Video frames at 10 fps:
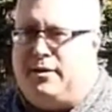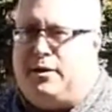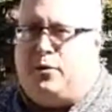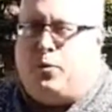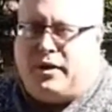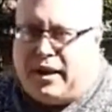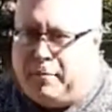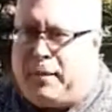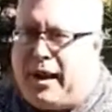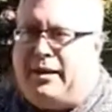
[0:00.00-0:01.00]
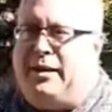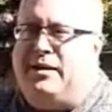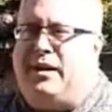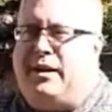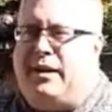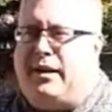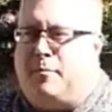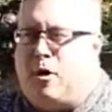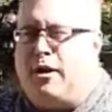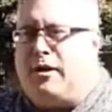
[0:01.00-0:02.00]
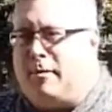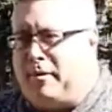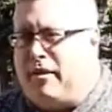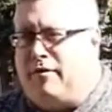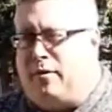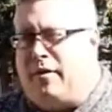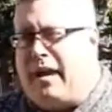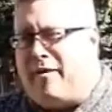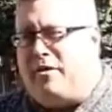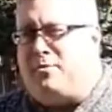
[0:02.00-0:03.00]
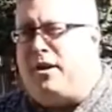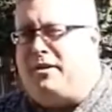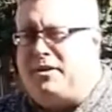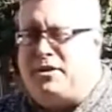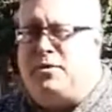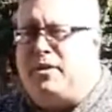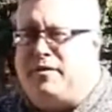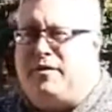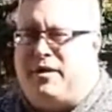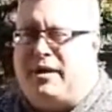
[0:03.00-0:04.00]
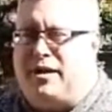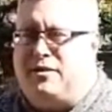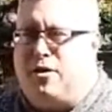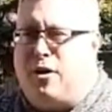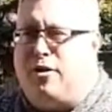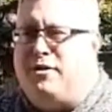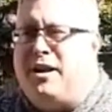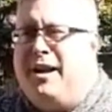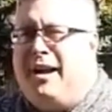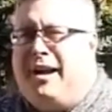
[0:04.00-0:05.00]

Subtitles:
So what the impact is in a market like Belleville, where the average price is $250,000,